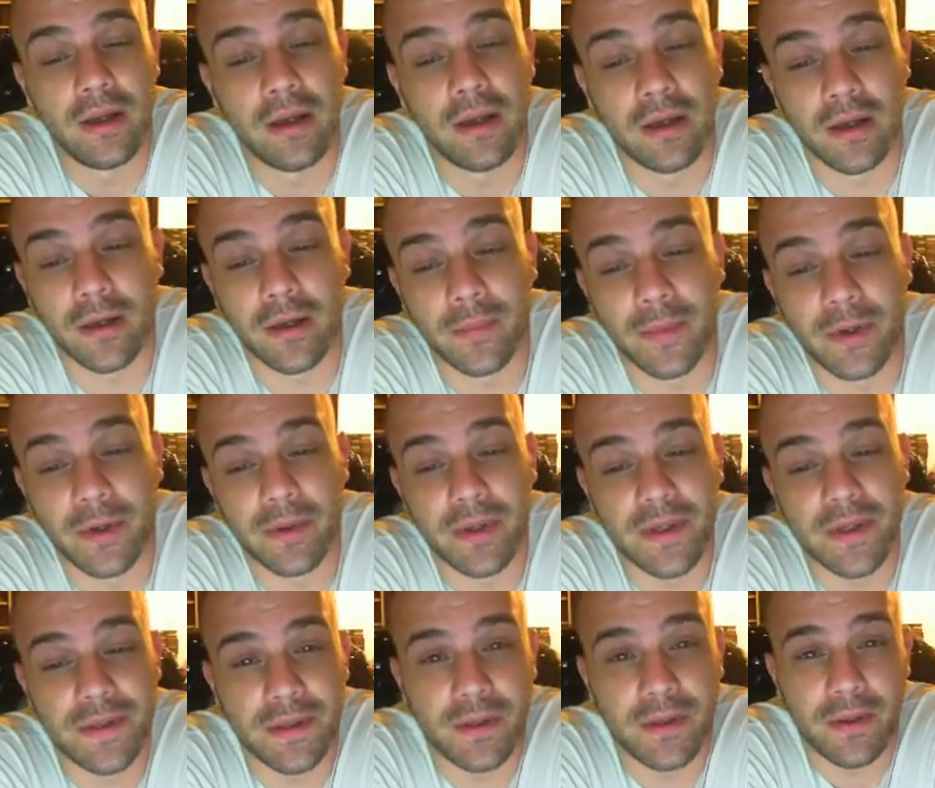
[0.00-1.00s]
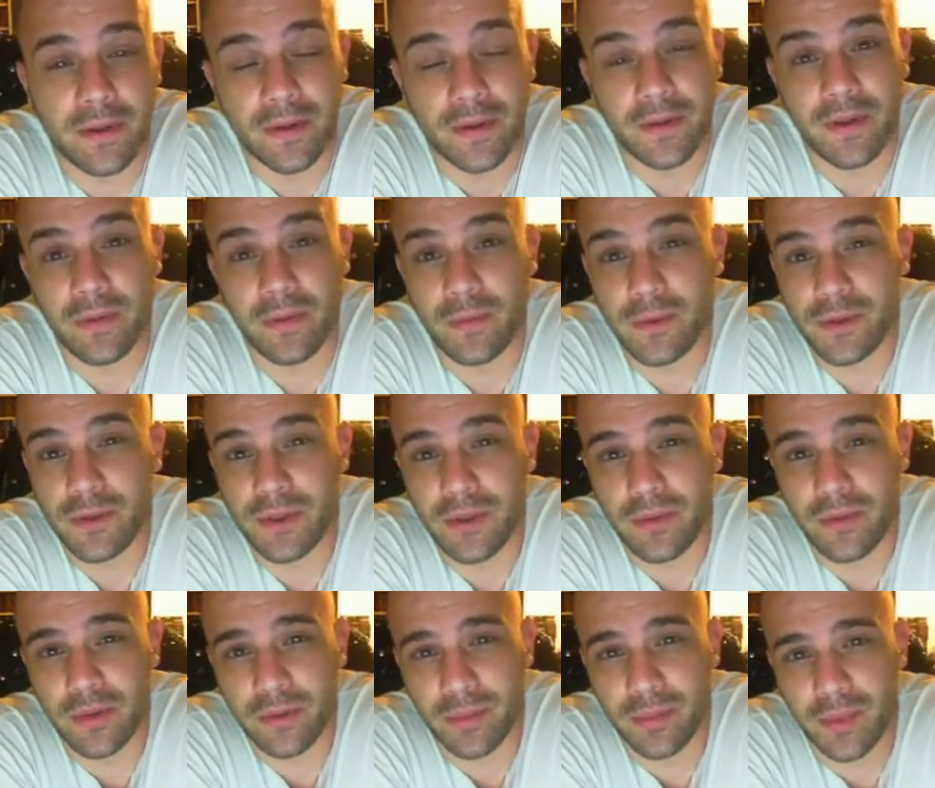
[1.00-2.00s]
There is a card that will
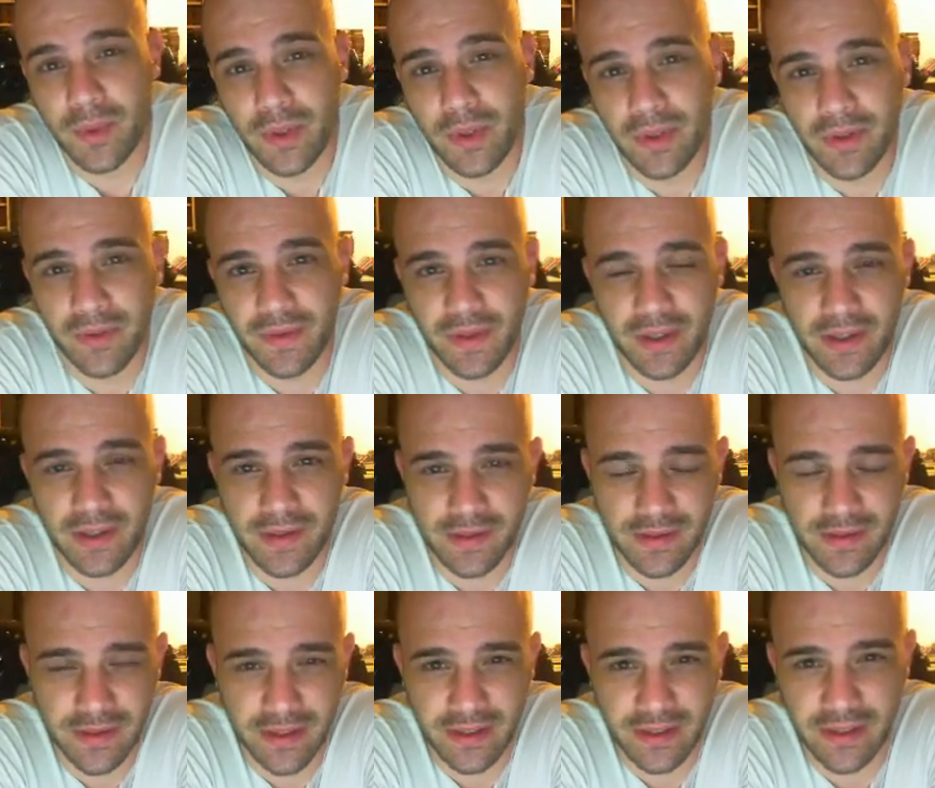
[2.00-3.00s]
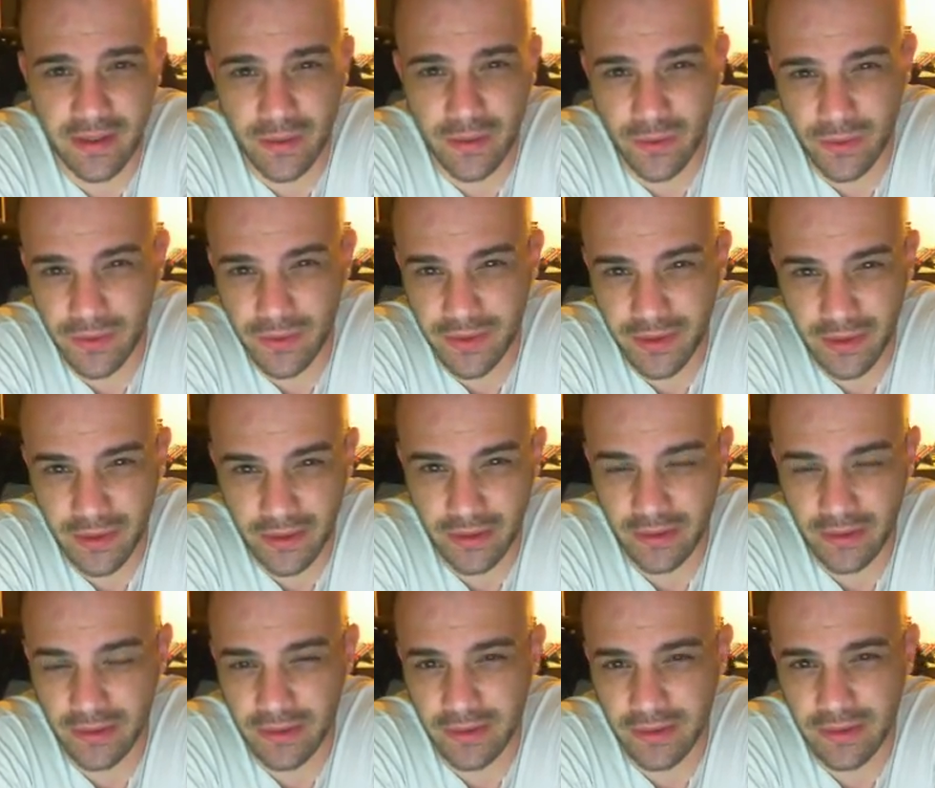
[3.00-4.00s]
show up that is a lady
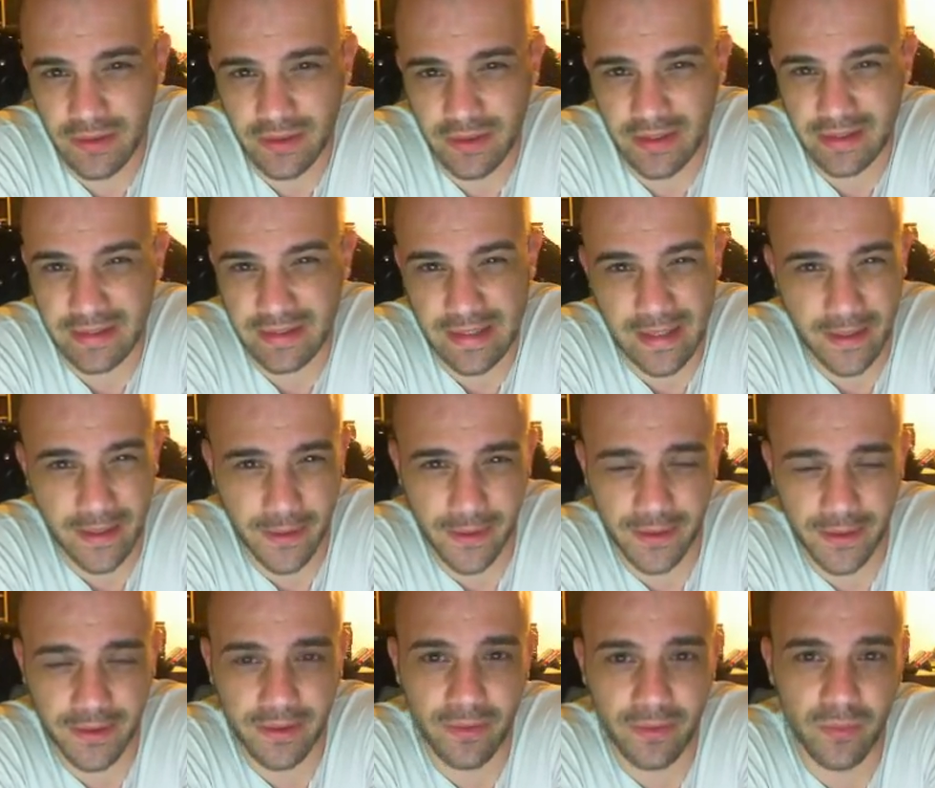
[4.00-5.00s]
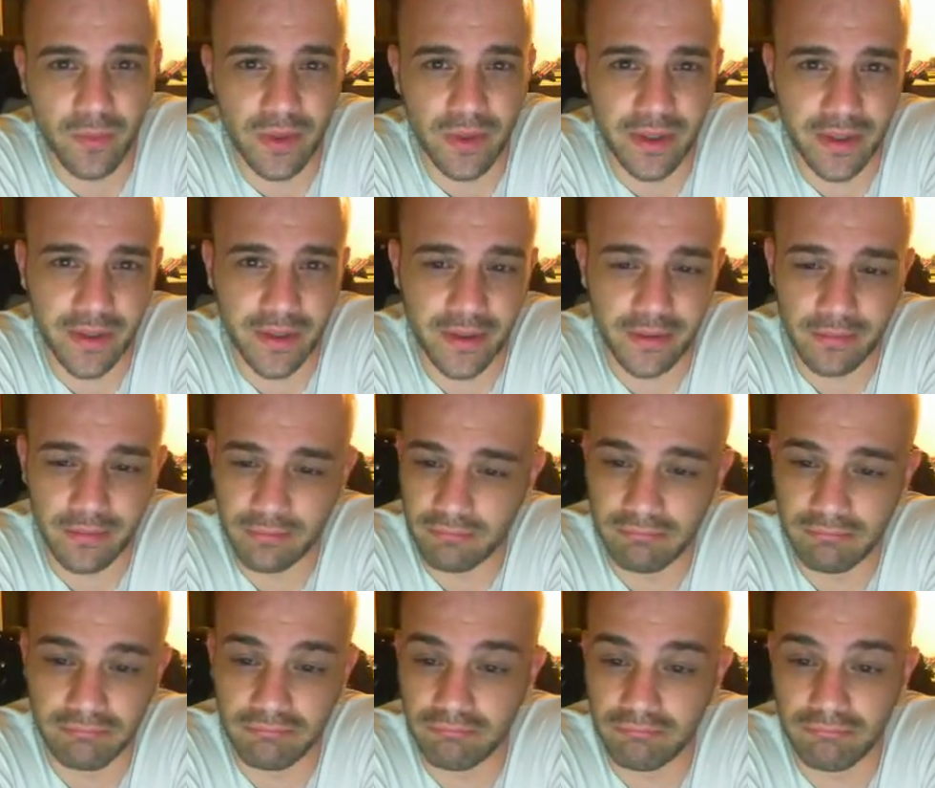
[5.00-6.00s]
holding like a dagger,
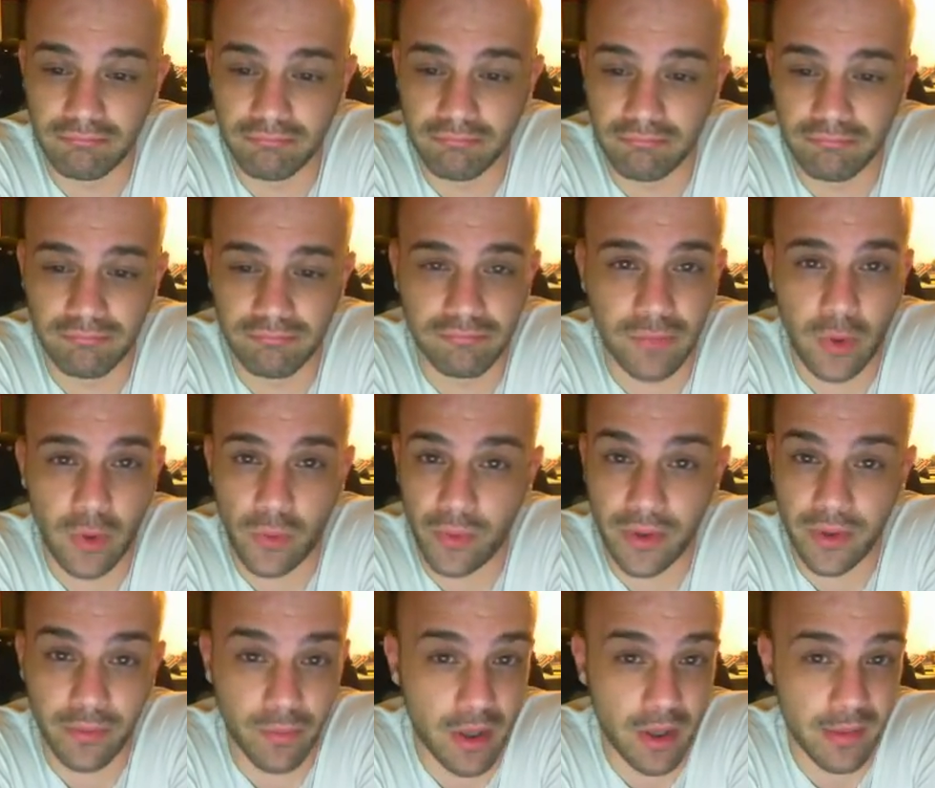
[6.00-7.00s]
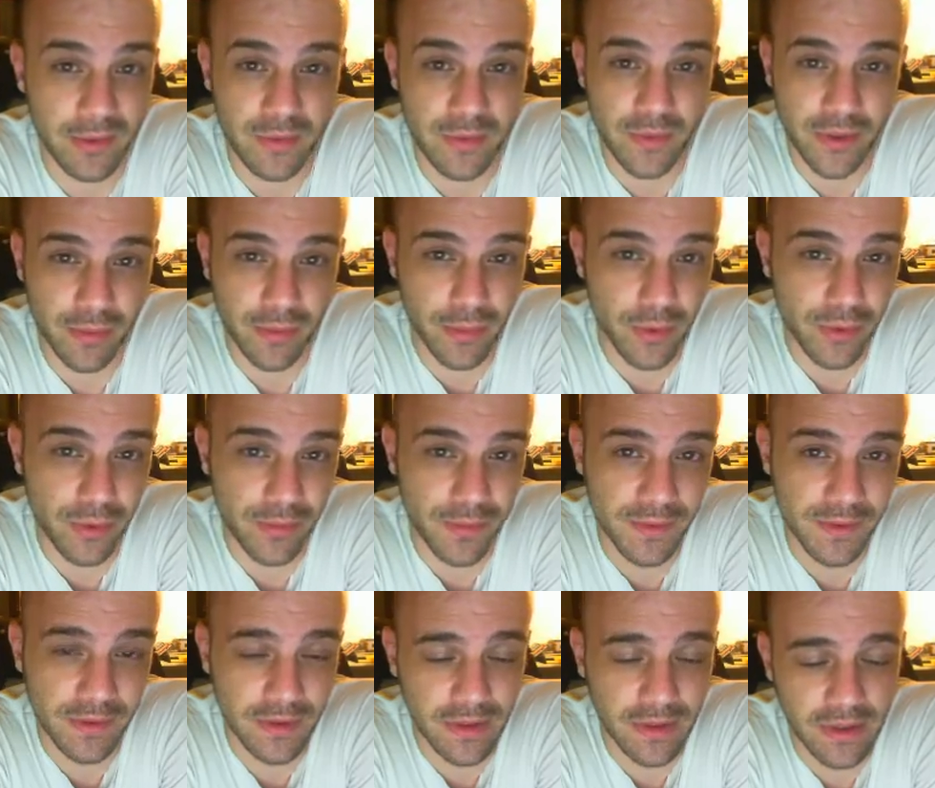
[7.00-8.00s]
holding it right between her
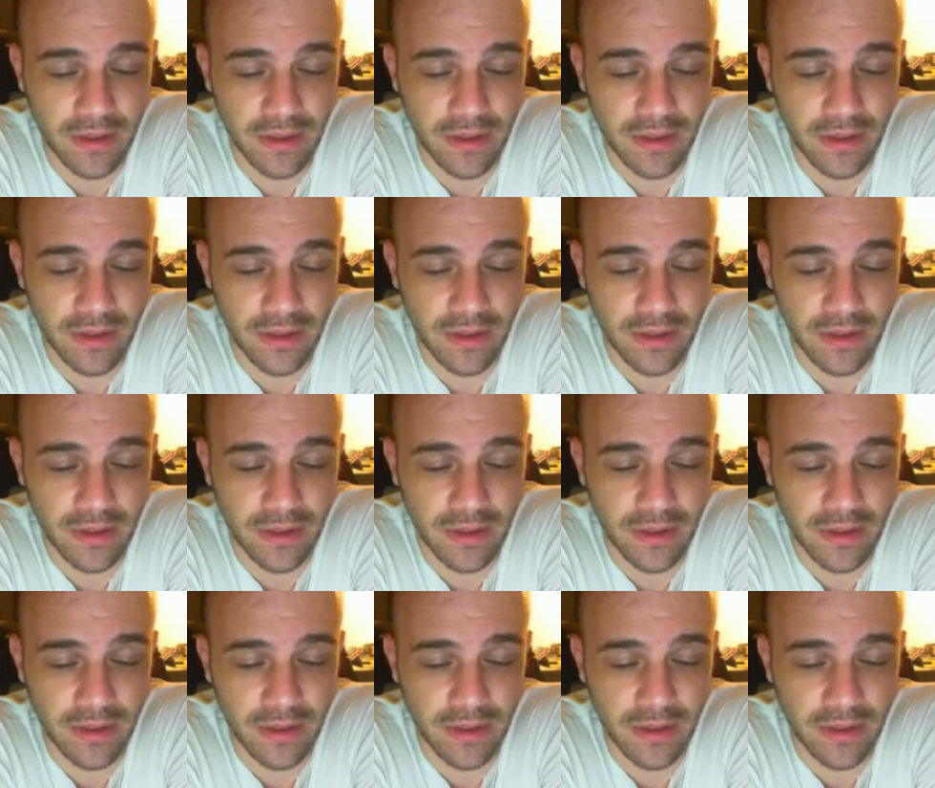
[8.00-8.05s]
boobs.